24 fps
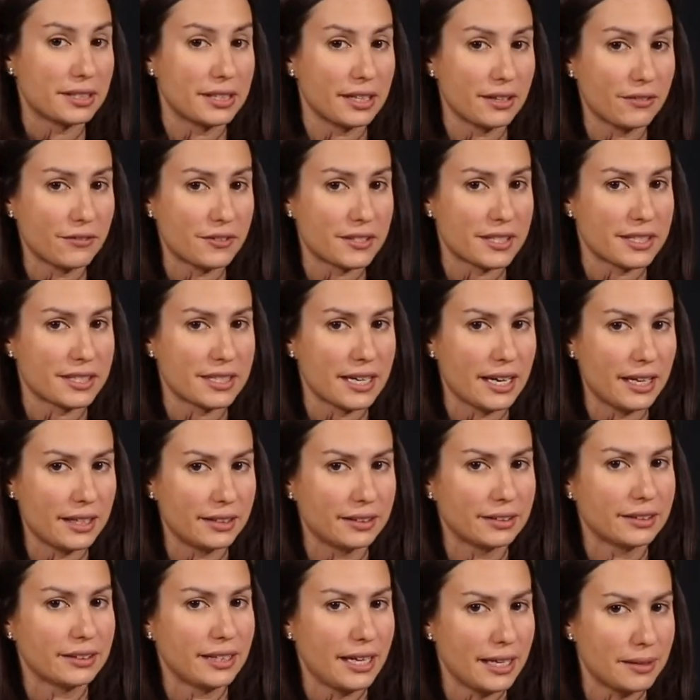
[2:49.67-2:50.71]
gift
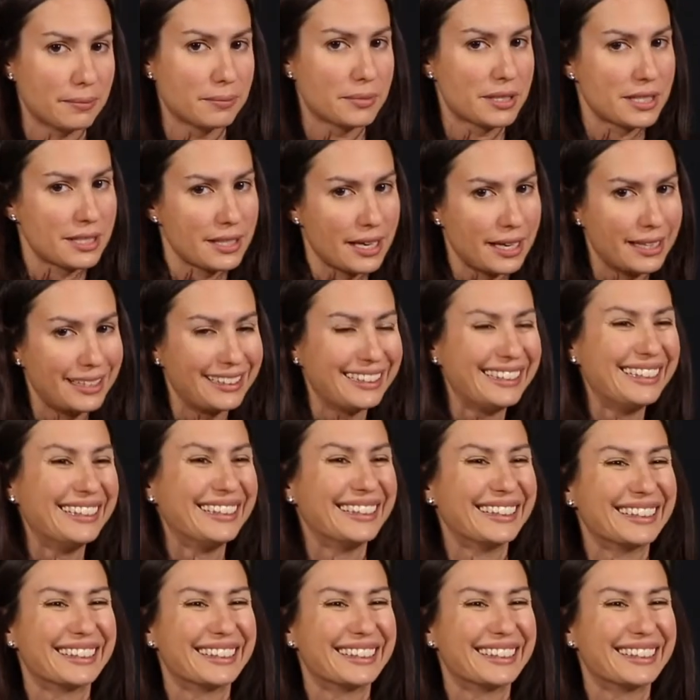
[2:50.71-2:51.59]
set, game set,